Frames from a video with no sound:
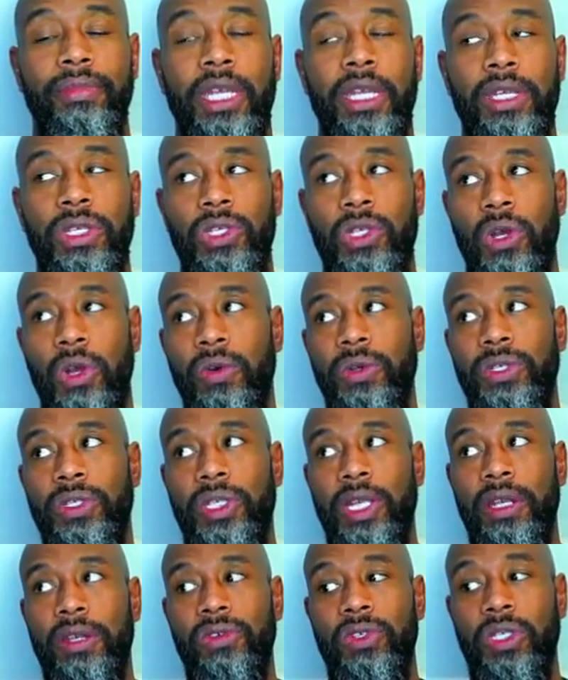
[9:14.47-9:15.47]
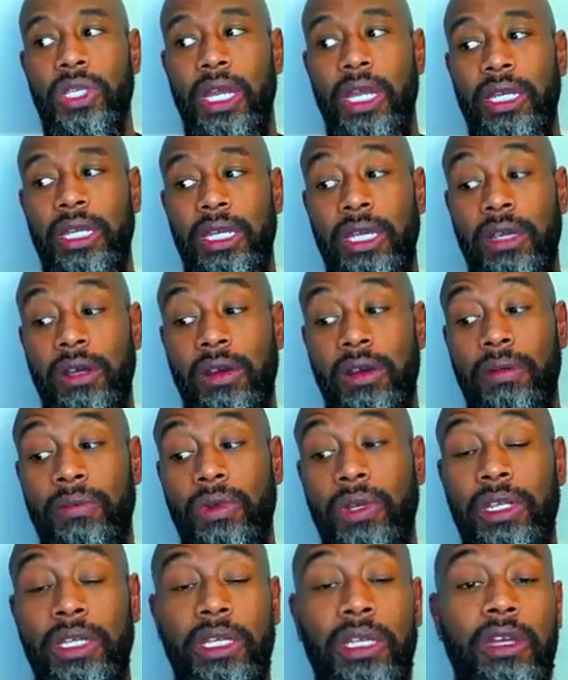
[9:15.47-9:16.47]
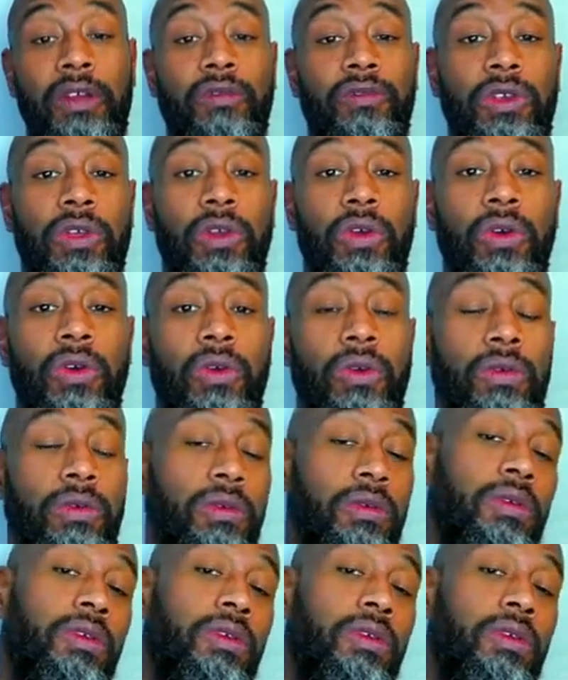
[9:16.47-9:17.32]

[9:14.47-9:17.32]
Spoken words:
So instead of saying, here, I'm going to give you